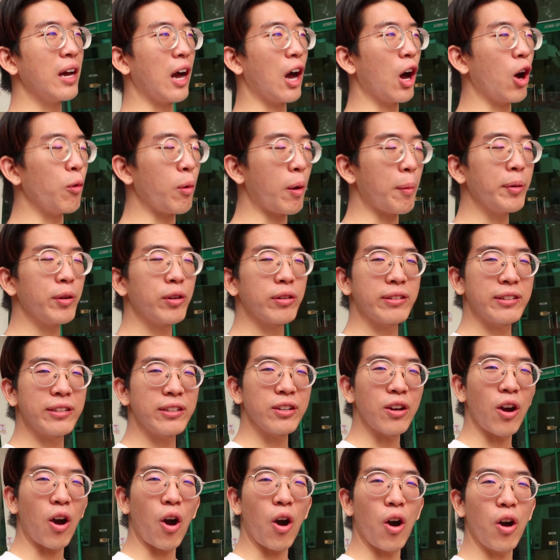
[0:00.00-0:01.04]
Hope we're able to
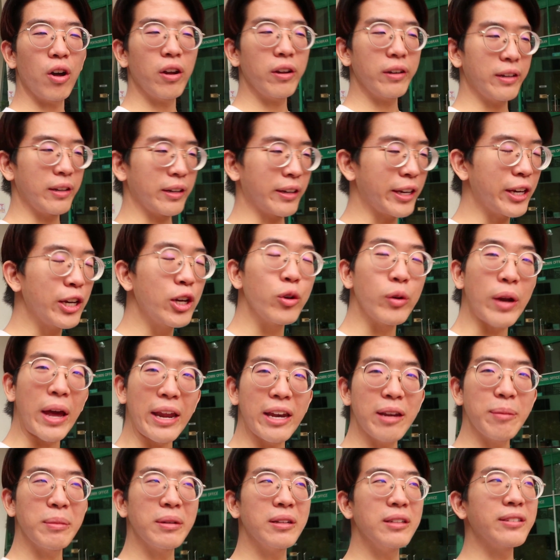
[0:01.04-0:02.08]
see all the cute
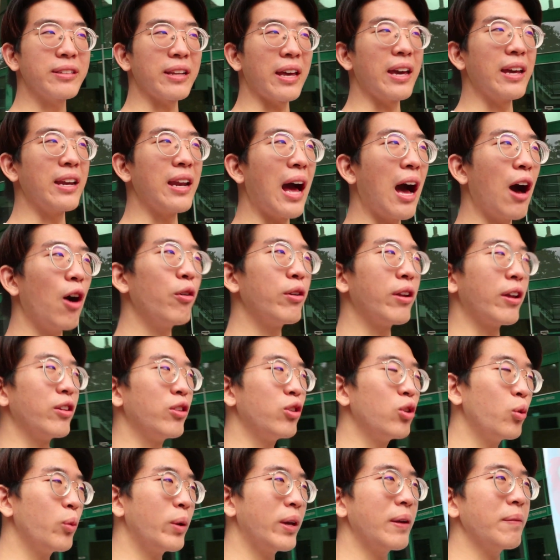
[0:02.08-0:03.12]
animals and how they're
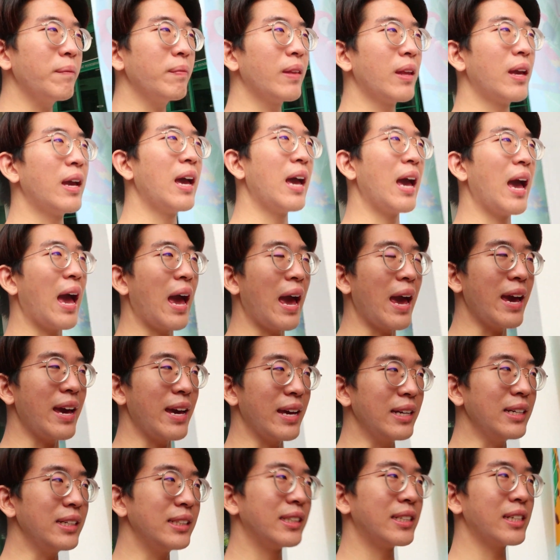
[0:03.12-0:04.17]
doing
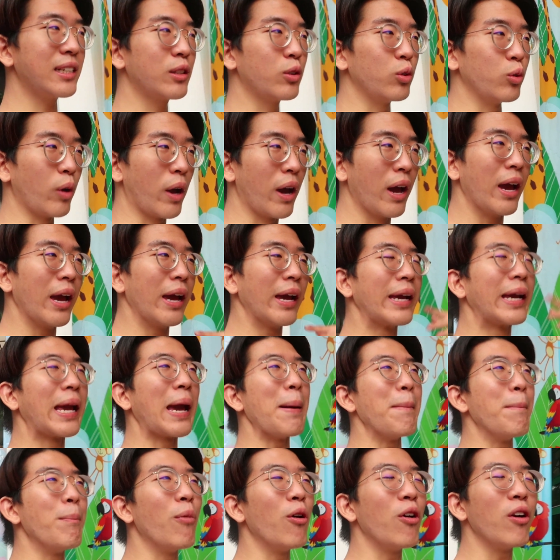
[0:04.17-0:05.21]
and just to
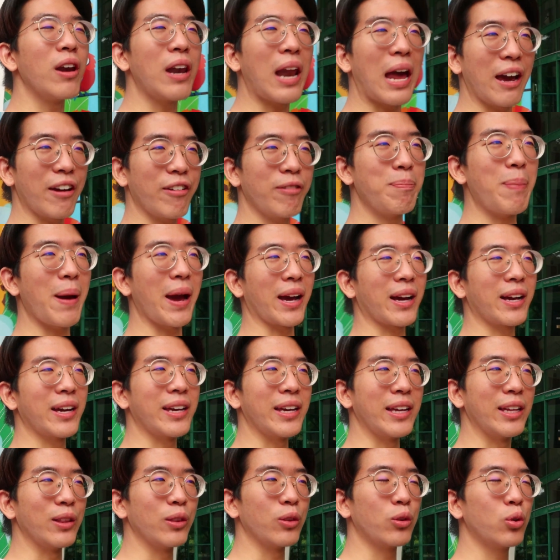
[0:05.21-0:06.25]
get more life back
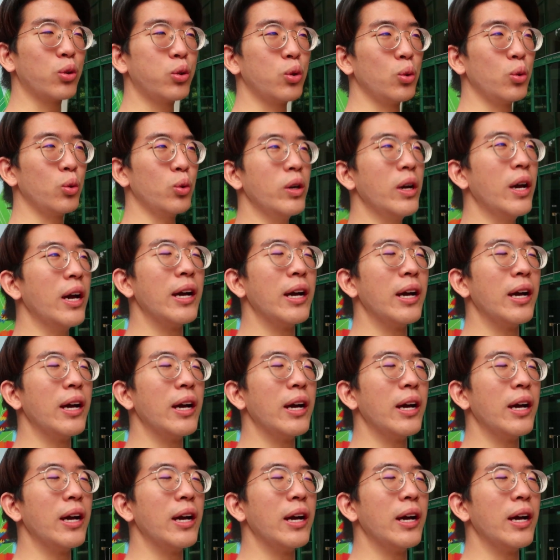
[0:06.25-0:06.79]
into